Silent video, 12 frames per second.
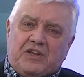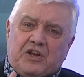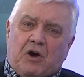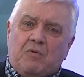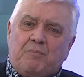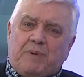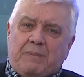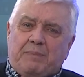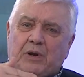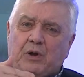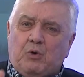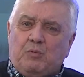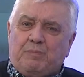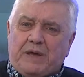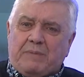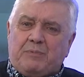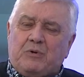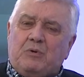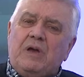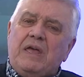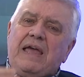young people, old people,